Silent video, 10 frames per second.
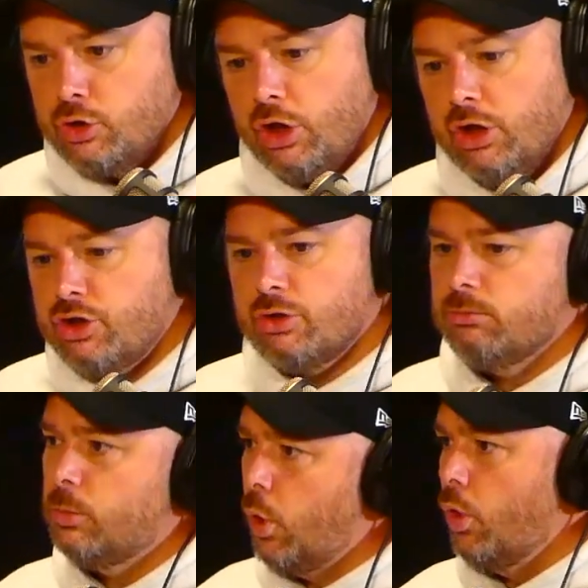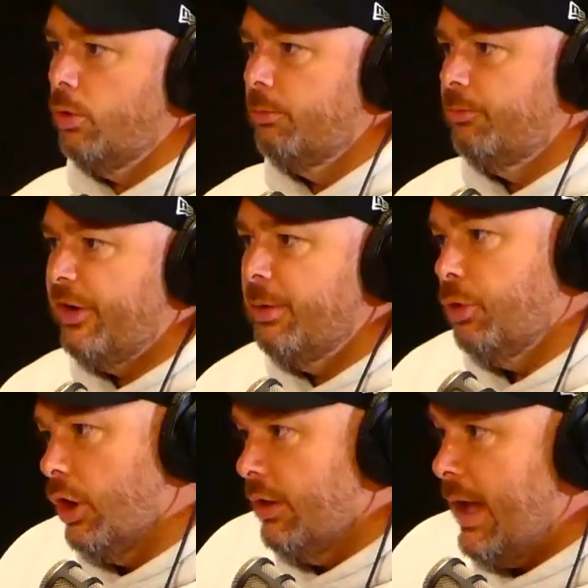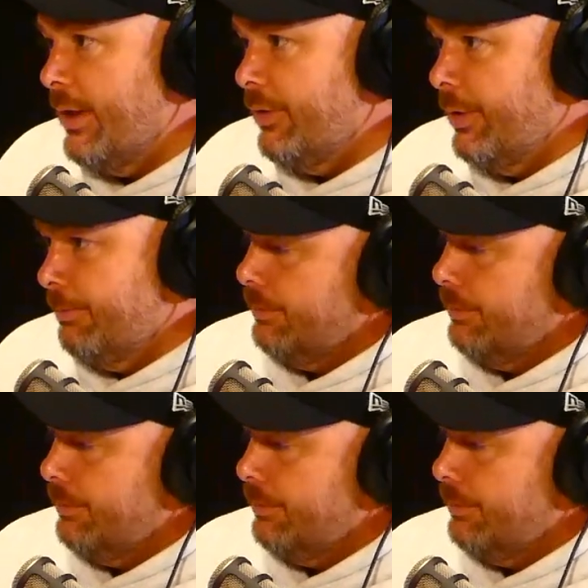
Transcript: So you could just go find a block of land,